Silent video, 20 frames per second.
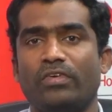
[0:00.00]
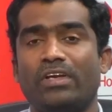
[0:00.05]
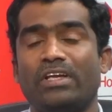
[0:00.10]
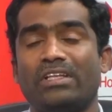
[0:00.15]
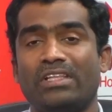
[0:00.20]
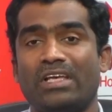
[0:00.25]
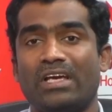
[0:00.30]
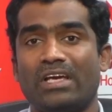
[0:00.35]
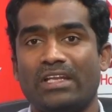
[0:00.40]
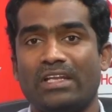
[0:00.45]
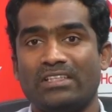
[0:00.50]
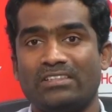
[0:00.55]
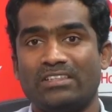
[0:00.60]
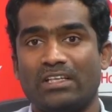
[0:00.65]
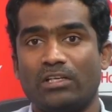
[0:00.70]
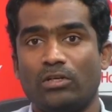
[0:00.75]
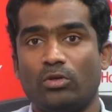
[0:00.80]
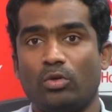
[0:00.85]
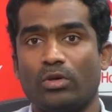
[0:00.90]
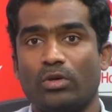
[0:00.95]
where they are
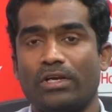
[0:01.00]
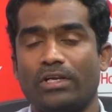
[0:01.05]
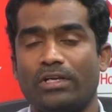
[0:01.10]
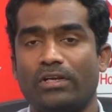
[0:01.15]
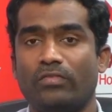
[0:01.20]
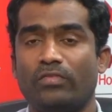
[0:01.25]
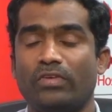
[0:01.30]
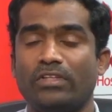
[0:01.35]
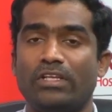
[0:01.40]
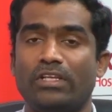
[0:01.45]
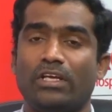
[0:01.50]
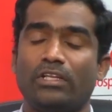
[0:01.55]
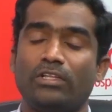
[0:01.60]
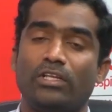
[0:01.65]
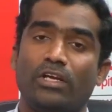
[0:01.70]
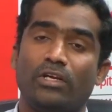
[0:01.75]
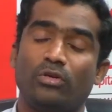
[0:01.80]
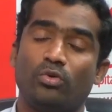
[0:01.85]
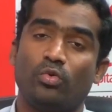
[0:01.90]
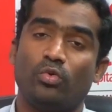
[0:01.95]
exactly located, whether
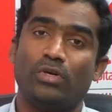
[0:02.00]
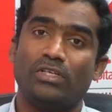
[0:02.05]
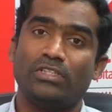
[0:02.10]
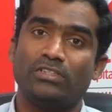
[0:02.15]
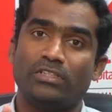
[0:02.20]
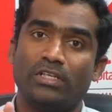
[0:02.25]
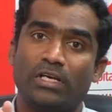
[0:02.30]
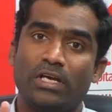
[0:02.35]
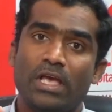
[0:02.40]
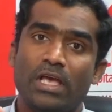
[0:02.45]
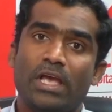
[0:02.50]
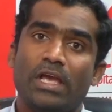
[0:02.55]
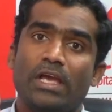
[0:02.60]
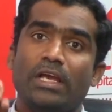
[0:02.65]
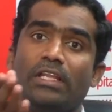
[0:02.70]
they are towards the